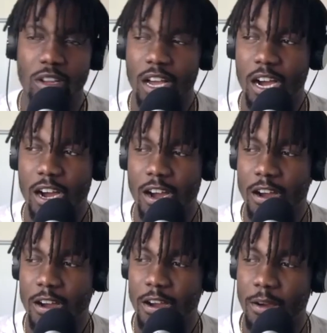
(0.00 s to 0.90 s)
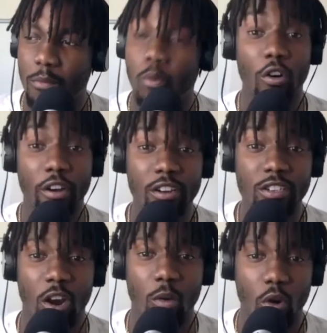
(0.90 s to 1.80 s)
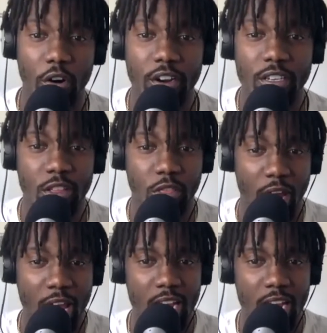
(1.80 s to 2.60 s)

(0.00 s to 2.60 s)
um, Warriors are Warriors a threat?